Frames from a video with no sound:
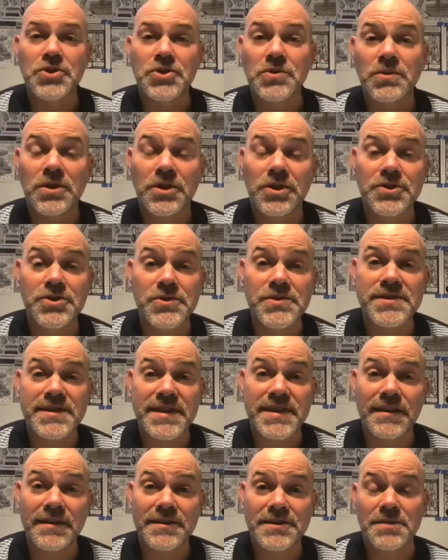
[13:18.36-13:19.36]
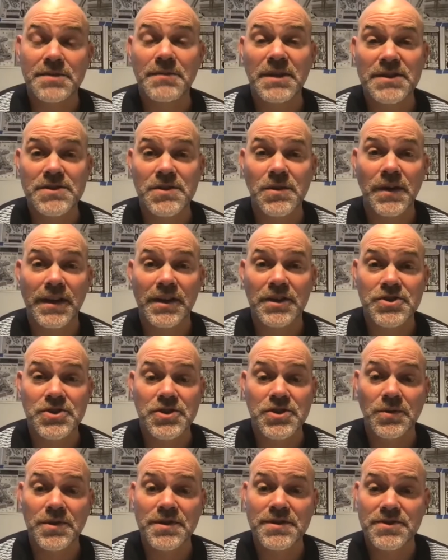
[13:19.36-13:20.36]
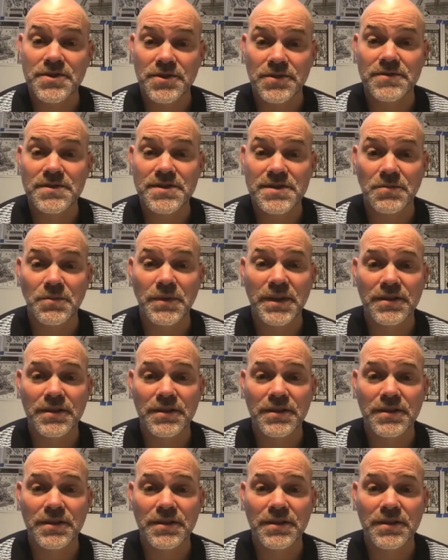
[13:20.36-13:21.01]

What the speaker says: you send it to me so I could show the students and we